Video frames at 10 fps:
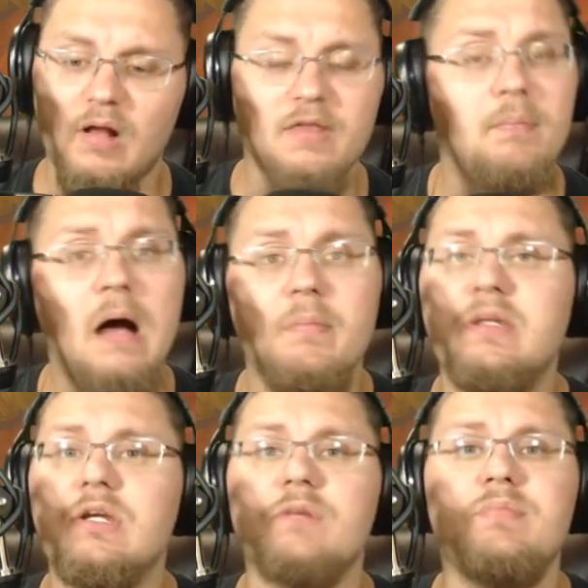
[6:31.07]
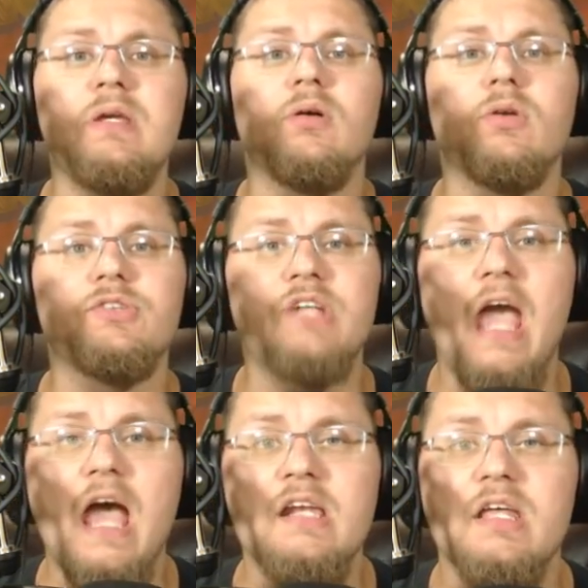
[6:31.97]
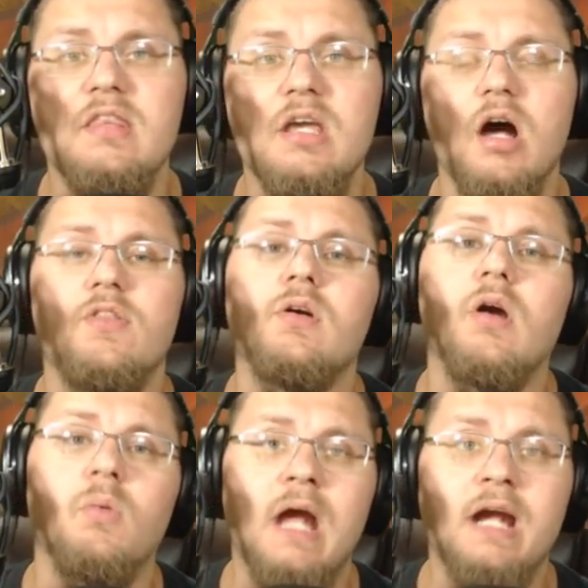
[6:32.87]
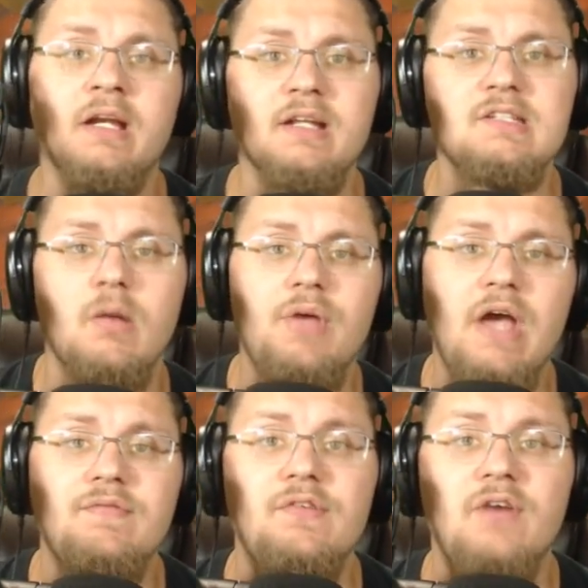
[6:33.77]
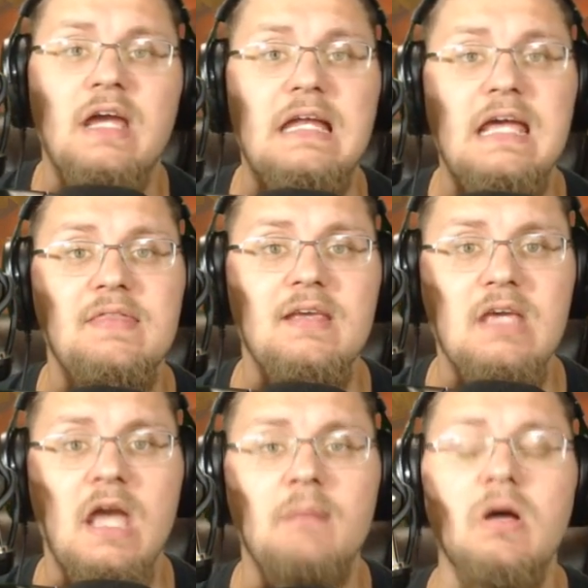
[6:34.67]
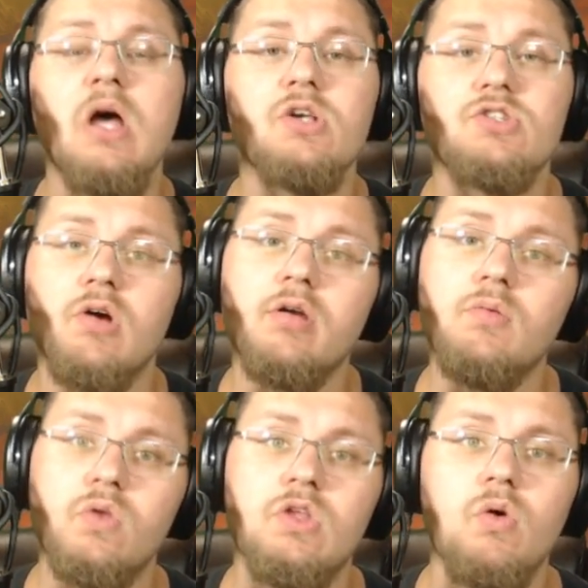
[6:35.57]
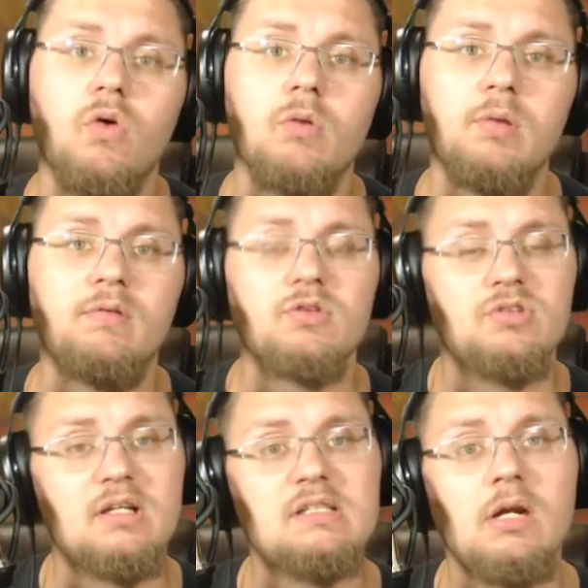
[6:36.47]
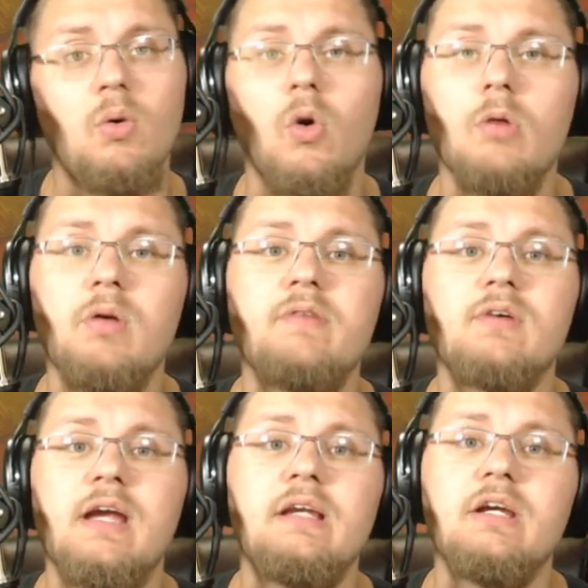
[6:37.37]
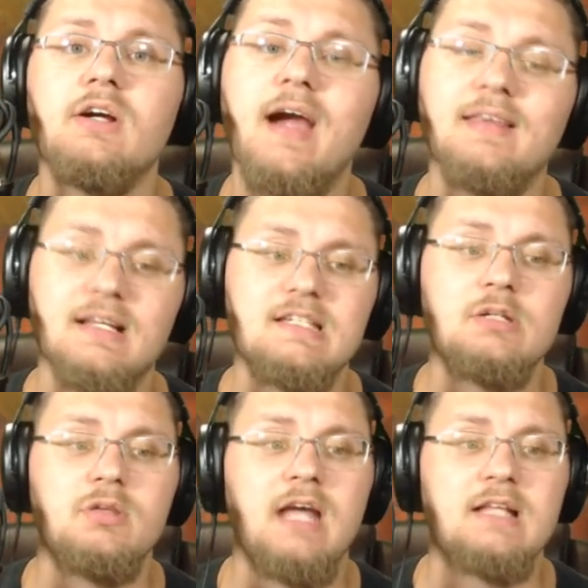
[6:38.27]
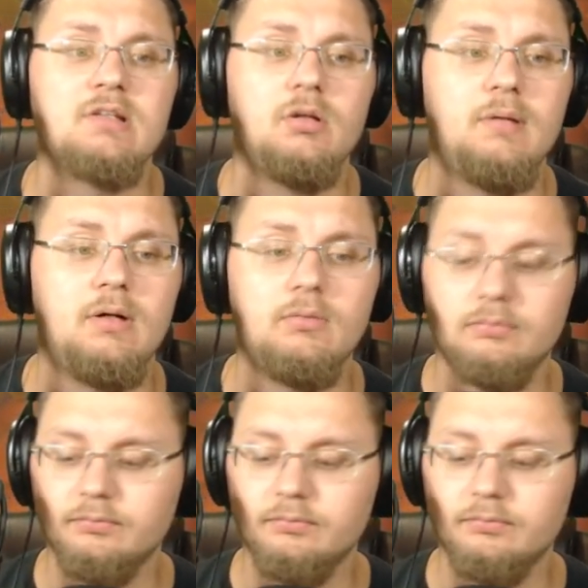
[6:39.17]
the bombardier beetles, and the other arachnids that we have to fight in the game, starting with the Orb Weaver. So let's get an Orb Weaver in here, and let's see what that's all about.